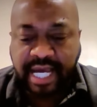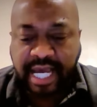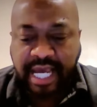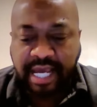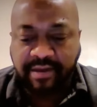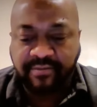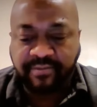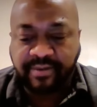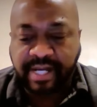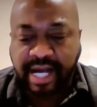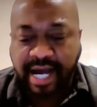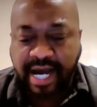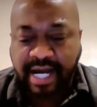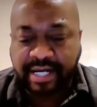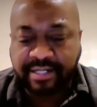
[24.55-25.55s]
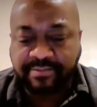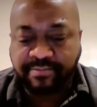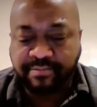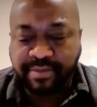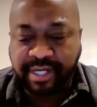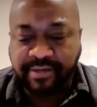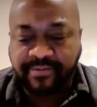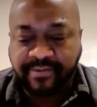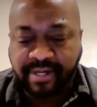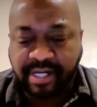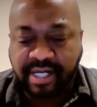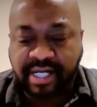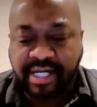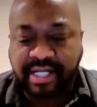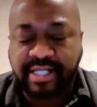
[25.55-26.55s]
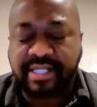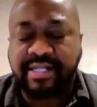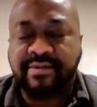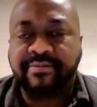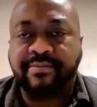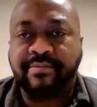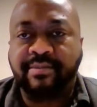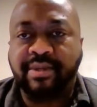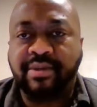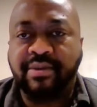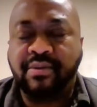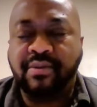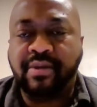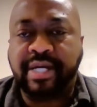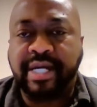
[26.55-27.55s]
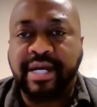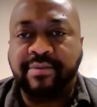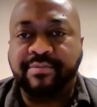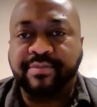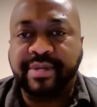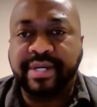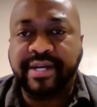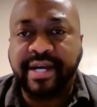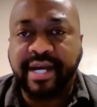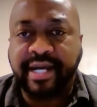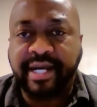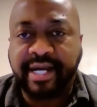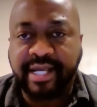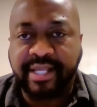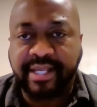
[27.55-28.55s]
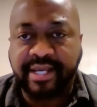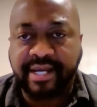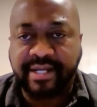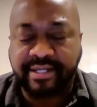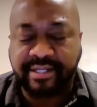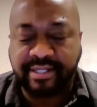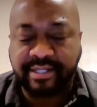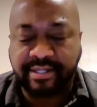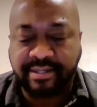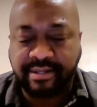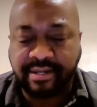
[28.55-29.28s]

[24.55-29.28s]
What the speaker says: If God be for us, who can be against us?"